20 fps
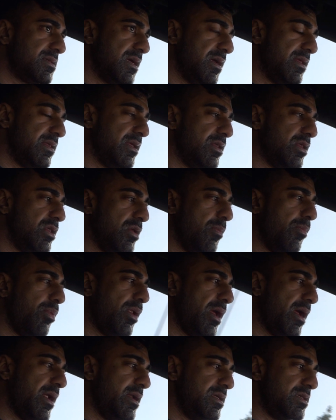And then the
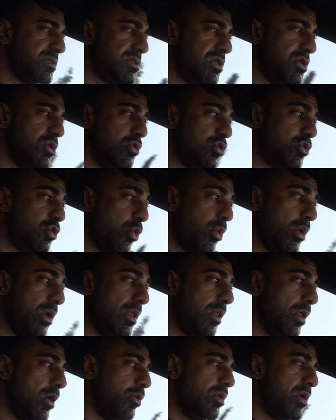plan is to do three
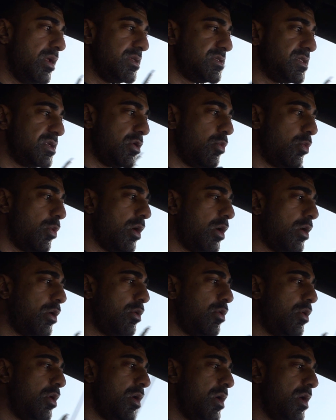lower days in a
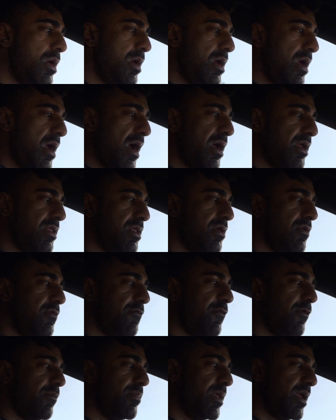row, and then
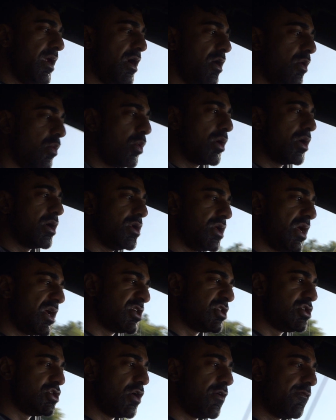from there we're gonna
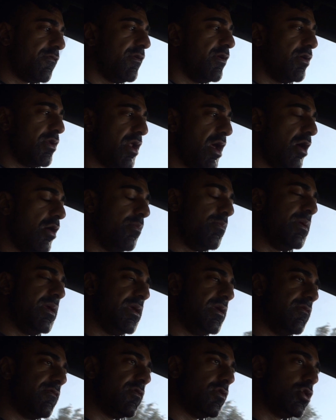actually start filling out and
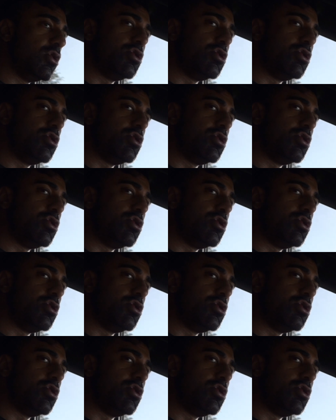peaking for the